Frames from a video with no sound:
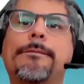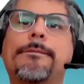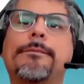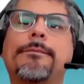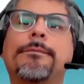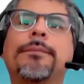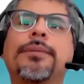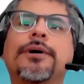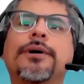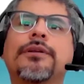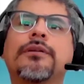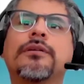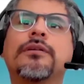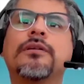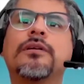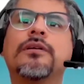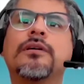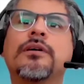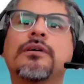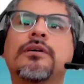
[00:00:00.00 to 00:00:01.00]
But
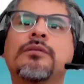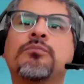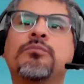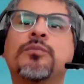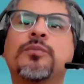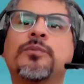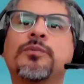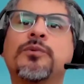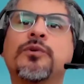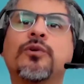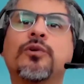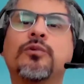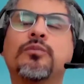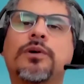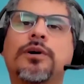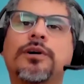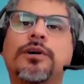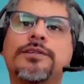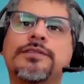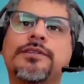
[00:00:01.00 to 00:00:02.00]
the cool
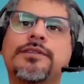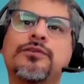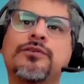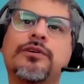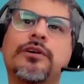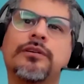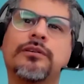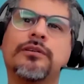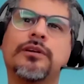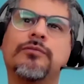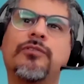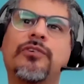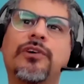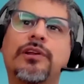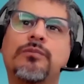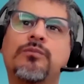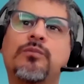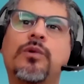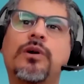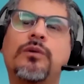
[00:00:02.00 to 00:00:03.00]
part is that you can develop
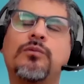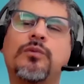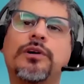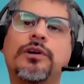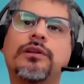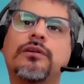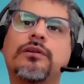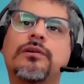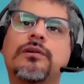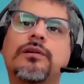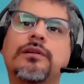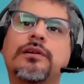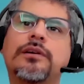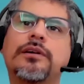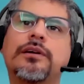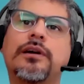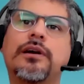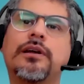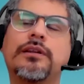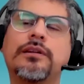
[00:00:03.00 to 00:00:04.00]
one way locally
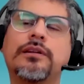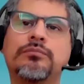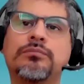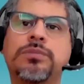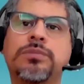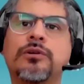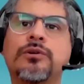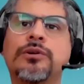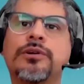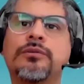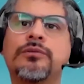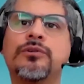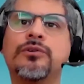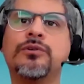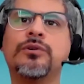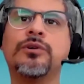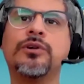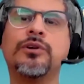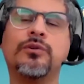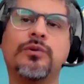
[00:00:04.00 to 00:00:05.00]
and deploy to
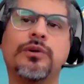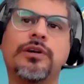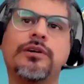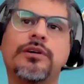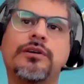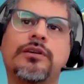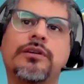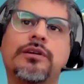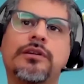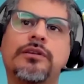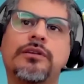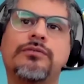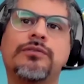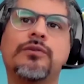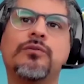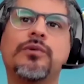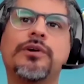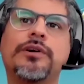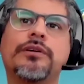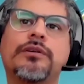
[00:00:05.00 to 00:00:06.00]
QA in a different
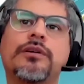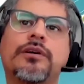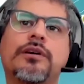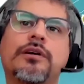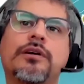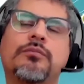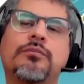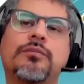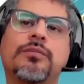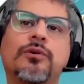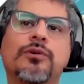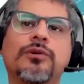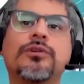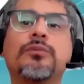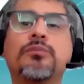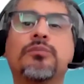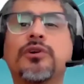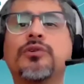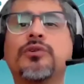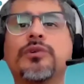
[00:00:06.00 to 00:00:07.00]
way, or
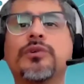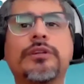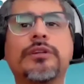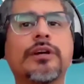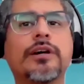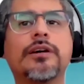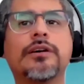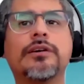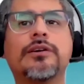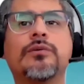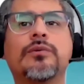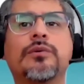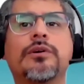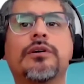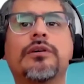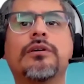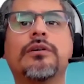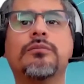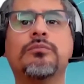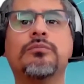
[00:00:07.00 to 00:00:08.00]
deploy to Integ and
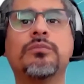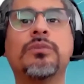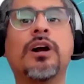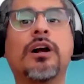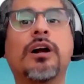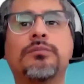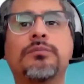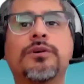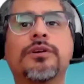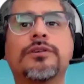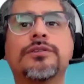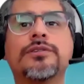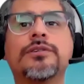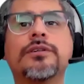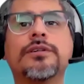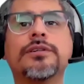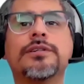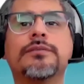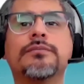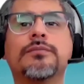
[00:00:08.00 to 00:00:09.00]
QA and production in the
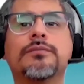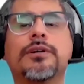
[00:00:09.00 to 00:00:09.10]
same way.